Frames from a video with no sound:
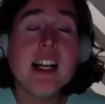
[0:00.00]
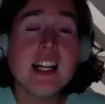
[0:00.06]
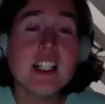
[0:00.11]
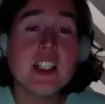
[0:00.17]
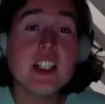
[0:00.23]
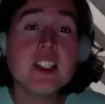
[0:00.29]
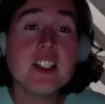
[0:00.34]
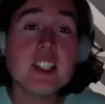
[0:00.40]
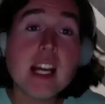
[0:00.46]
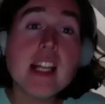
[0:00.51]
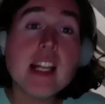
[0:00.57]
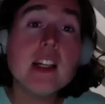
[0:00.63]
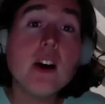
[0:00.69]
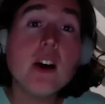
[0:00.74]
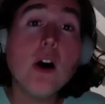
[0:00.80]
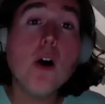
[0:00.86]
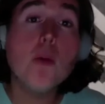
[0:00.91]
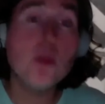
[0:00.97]
It's just they
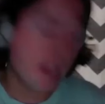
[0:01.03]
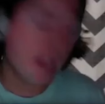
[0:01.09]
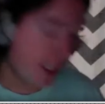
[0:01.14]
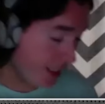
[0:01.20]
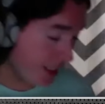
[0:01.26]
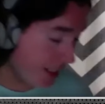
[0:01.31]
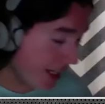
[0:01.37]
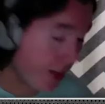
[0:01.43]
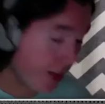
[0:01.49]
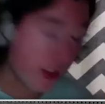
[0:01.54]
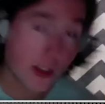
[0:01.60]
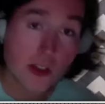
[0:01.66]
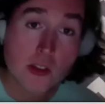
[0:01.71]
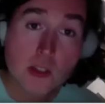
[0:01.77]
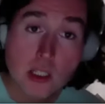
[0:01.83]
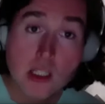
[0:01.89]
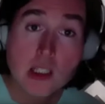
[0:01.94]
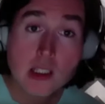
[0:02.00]
didn't all play
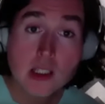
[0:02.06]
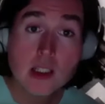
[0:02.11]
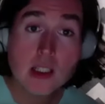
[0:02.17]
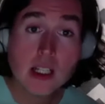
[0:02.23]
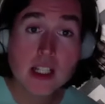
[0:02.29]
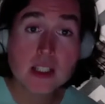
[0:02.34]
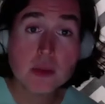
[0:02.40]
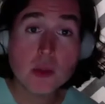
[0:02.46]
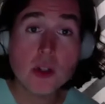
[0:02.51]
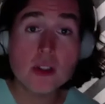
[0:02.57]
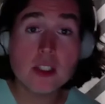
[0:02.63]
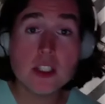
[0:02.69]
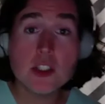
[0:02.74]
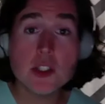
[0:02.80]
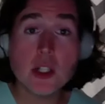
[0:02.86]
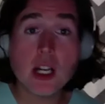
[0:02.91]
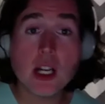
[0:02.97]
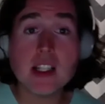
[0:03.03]
together as well as
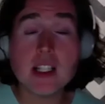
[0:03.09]
they should.